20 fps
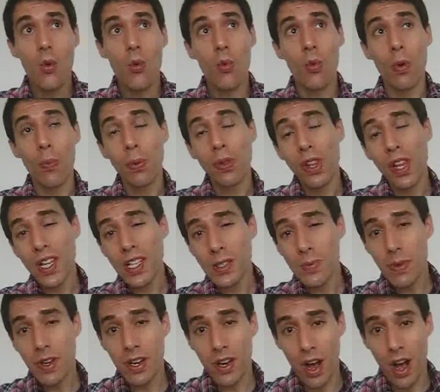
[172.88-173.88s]

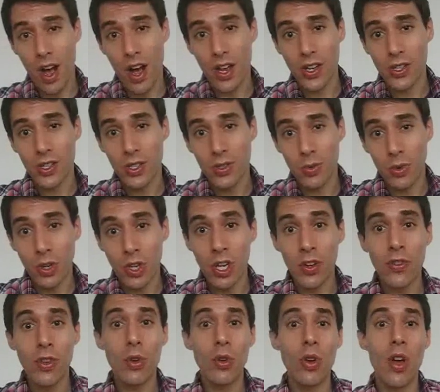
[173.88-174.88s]
Replacement cost will
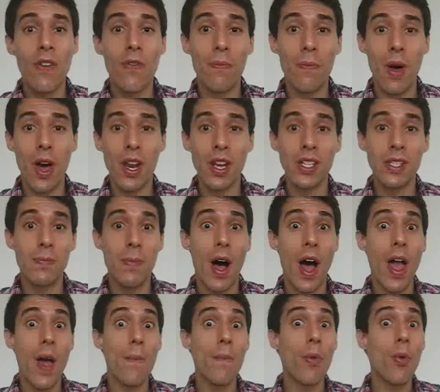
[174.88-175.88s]
give you enough money to
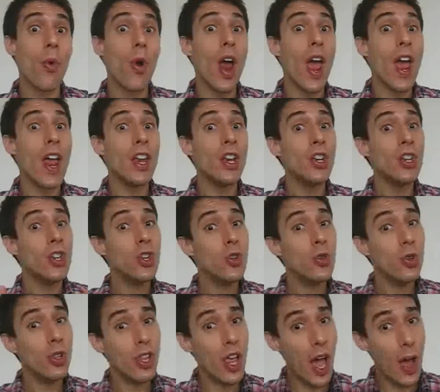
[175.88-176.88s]
buy a brand
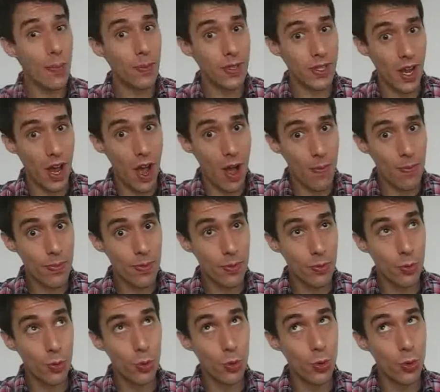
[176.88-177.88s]
new laptop.
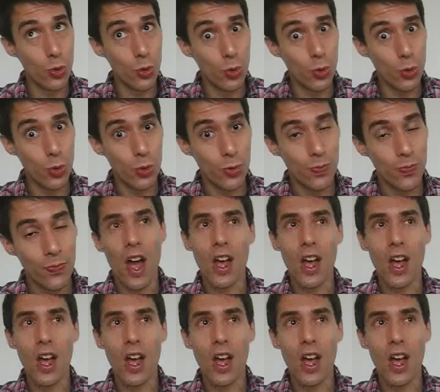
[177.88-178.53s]
Ooh.